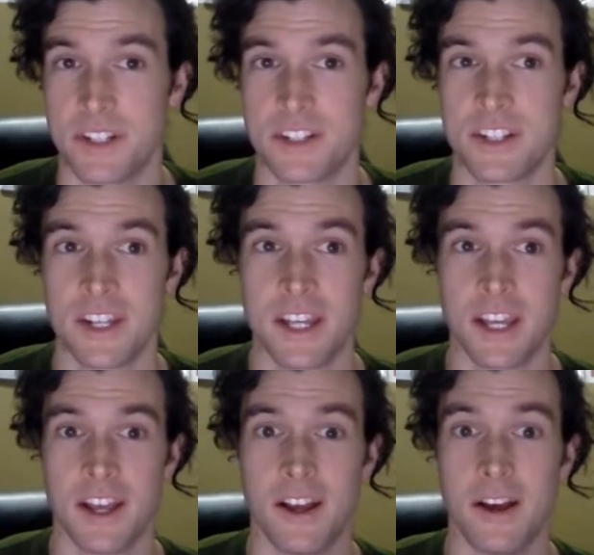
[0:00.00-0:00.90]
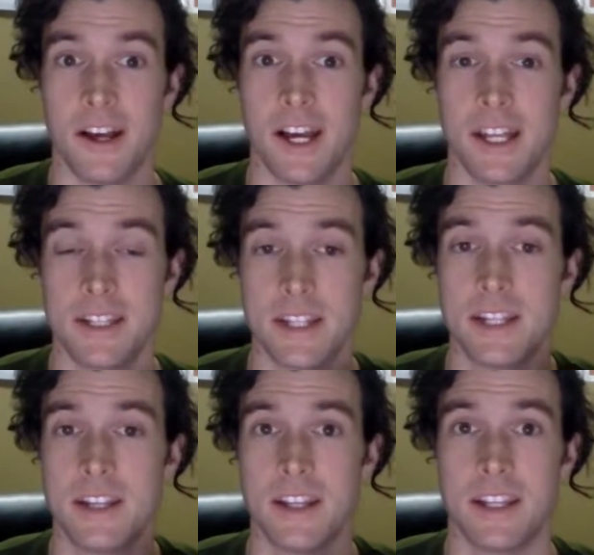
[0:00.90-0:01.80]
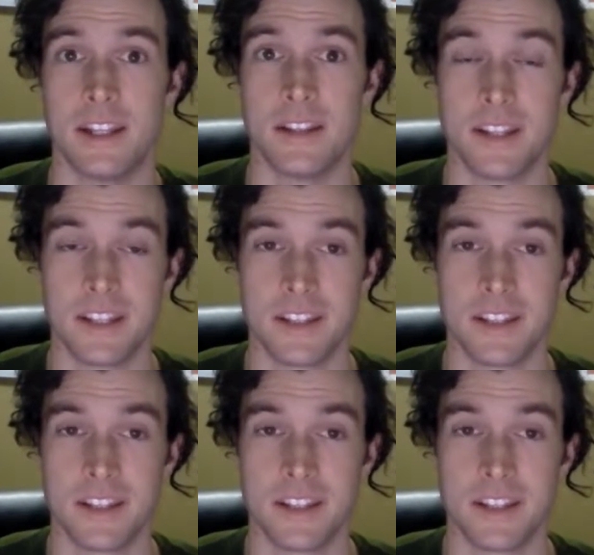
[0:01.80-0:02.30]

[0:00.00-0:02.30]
which I did, and